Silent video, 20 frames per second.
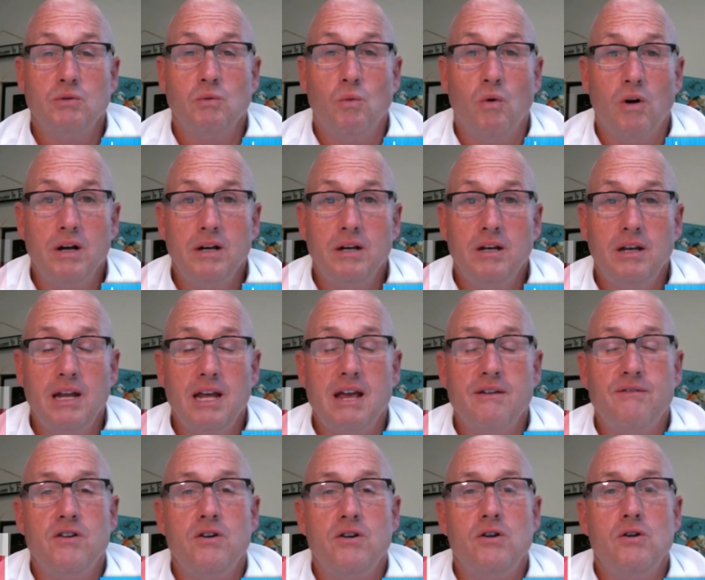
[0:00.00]
One,
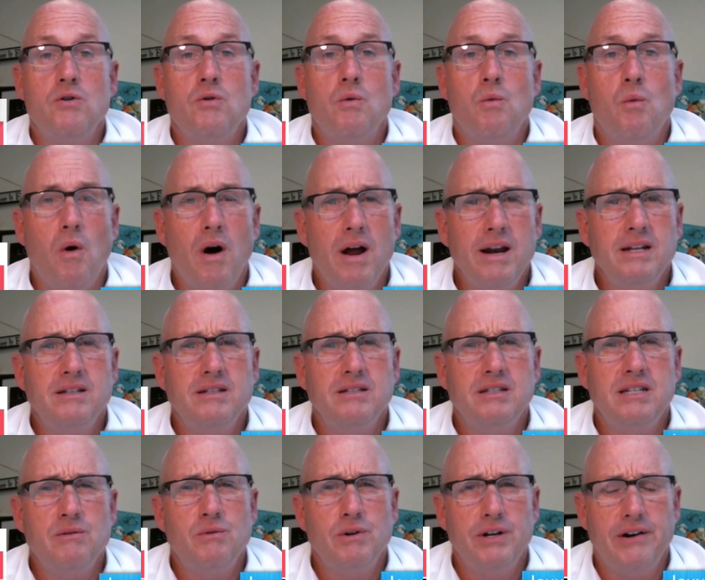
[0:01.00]
if you wanted to
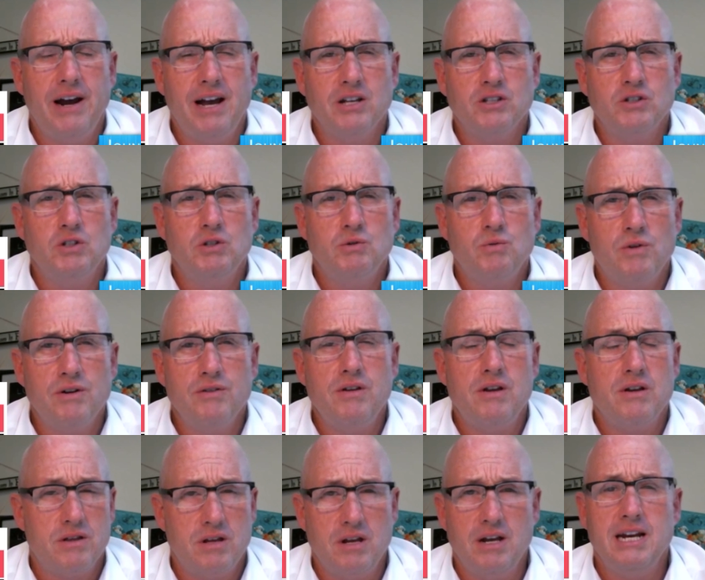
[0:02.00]
see what your house is worth,
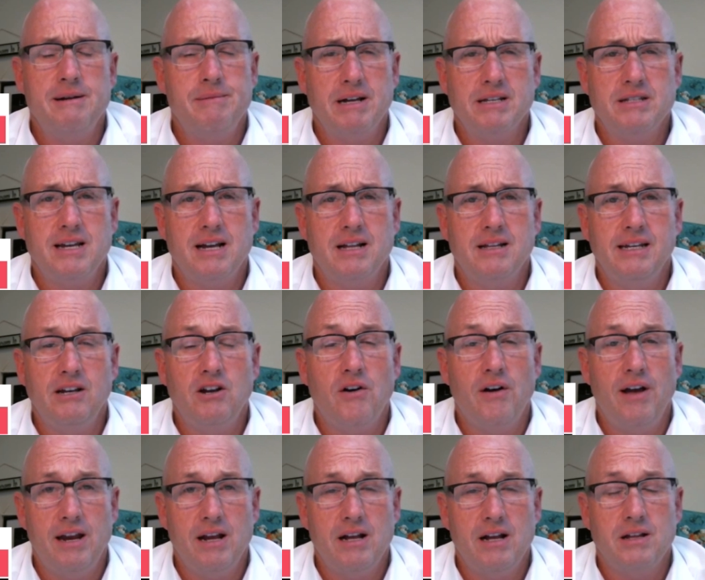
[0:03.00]
you're thinking about selling, go
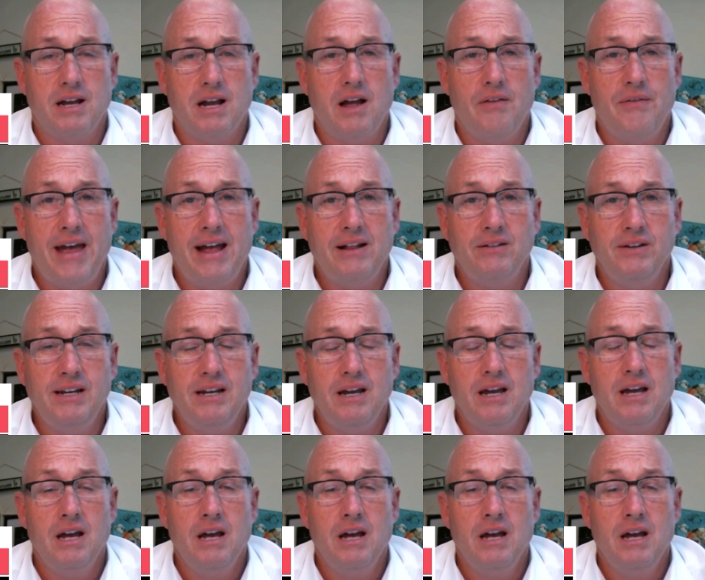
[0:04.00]
ahead and click on that link.